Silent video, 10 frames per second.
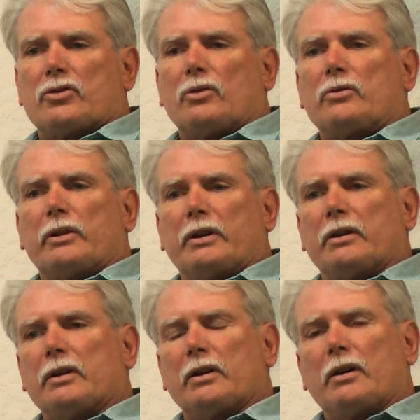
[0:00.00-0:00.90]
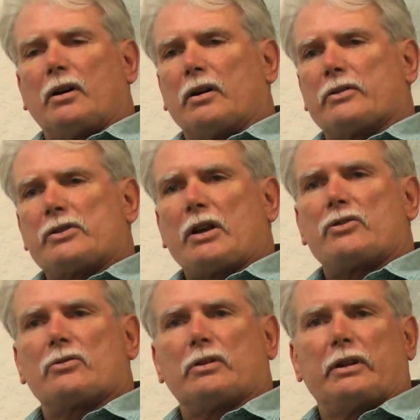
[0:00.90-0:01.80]
children are
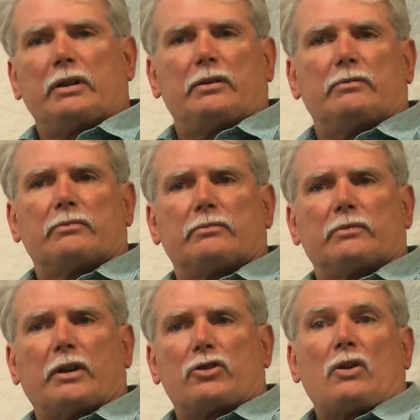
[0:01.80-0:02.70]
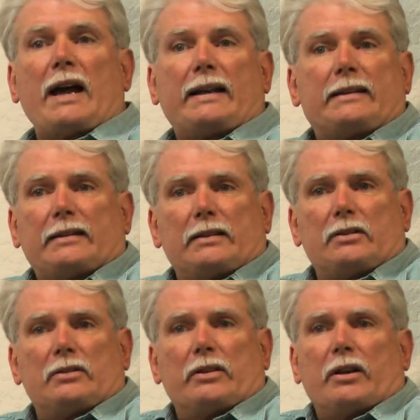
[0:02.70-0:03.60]
sexually attracted
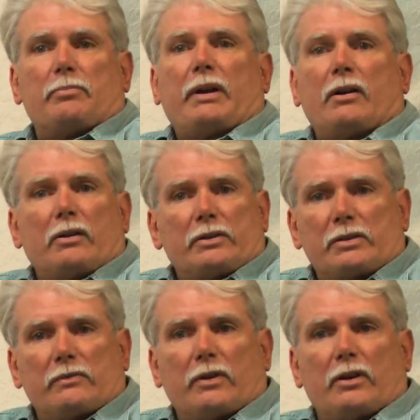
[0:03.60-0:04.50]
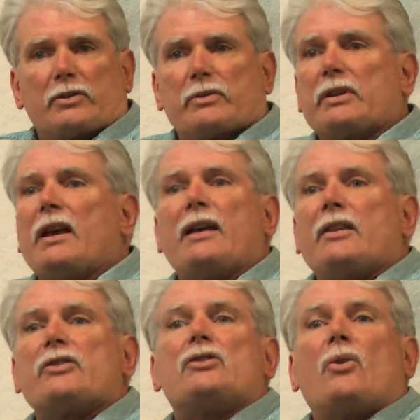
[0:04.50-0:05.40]
to their parents in various ways,
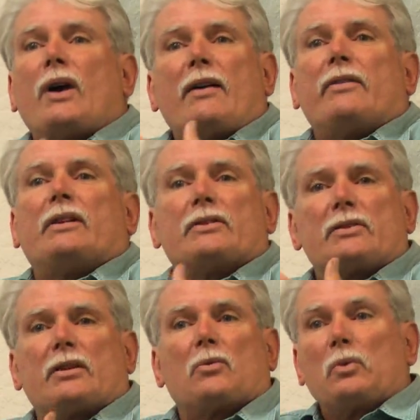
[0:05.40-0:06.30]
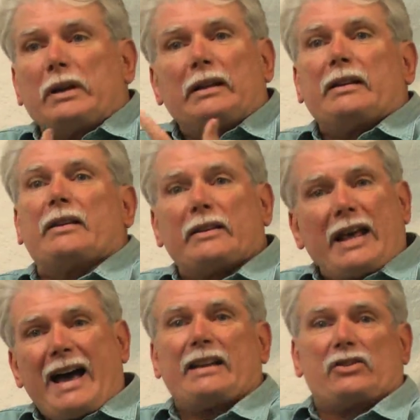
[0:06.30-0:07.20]
there's no evidence really
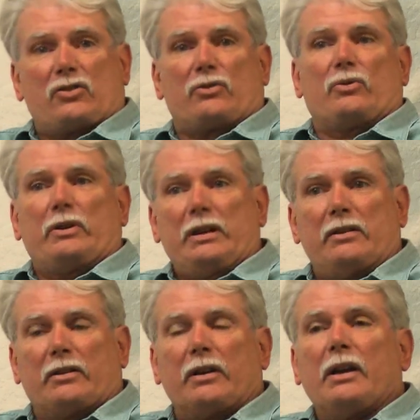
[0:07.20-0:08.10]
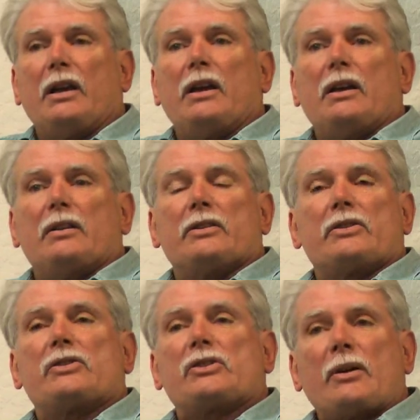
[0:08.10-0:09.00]
that that is true either.
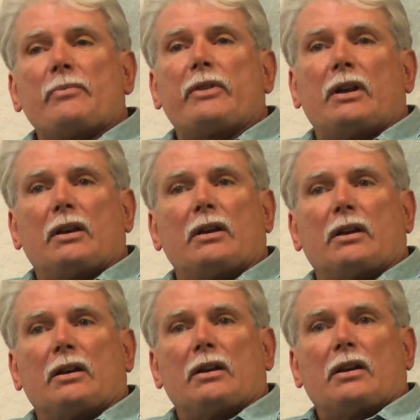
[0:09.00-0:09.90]
This is something